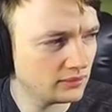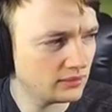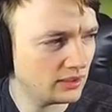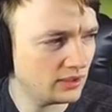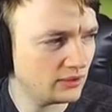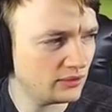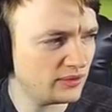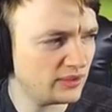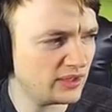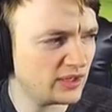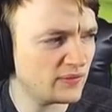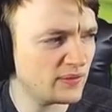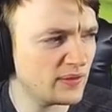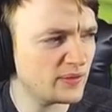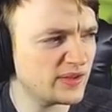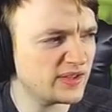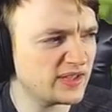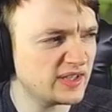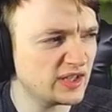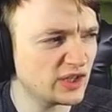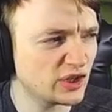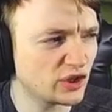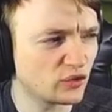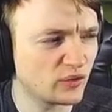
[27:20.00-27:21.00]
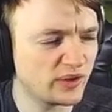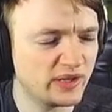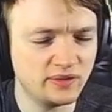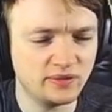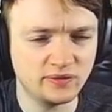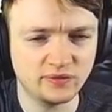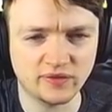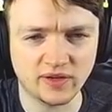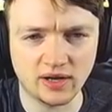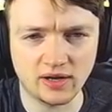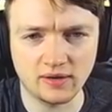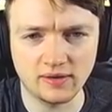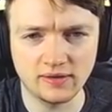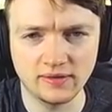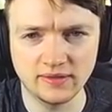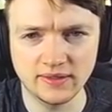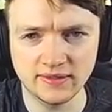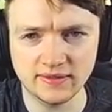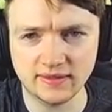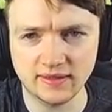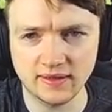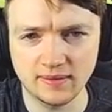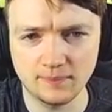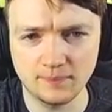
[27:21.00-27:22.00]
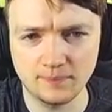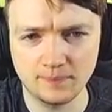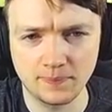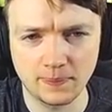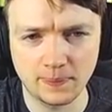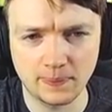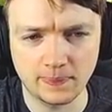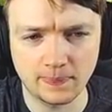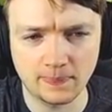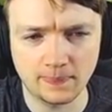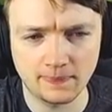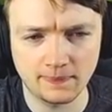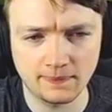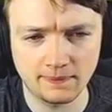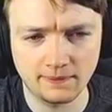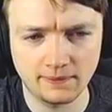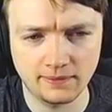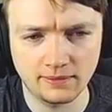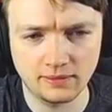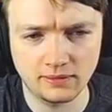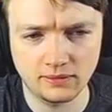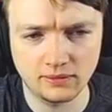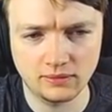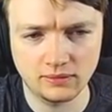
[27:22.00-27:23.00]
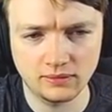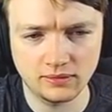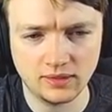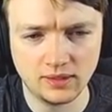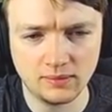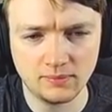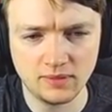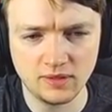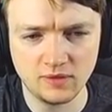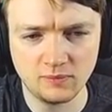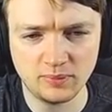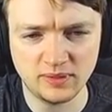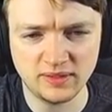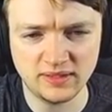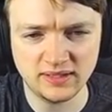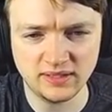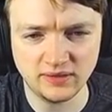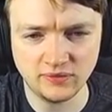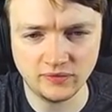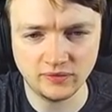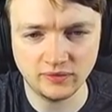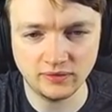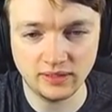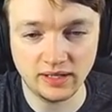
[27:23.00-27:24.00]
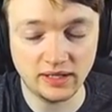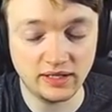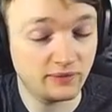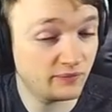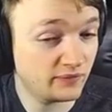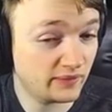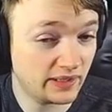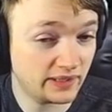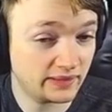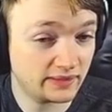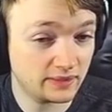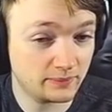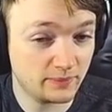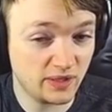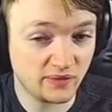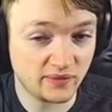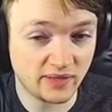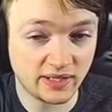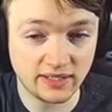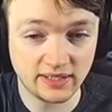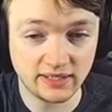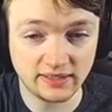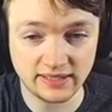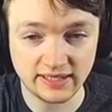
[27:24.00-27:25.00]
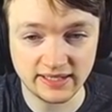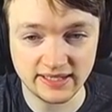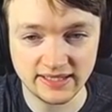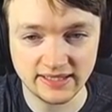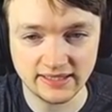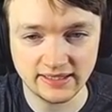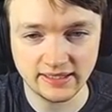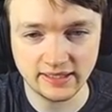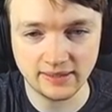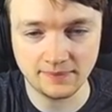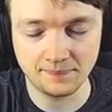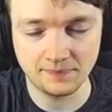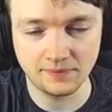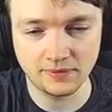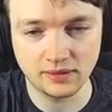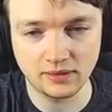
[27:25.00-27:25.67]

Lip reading: I don't think I've ever seen a green fire in this game. That might have been different. In fact, they might have added that today.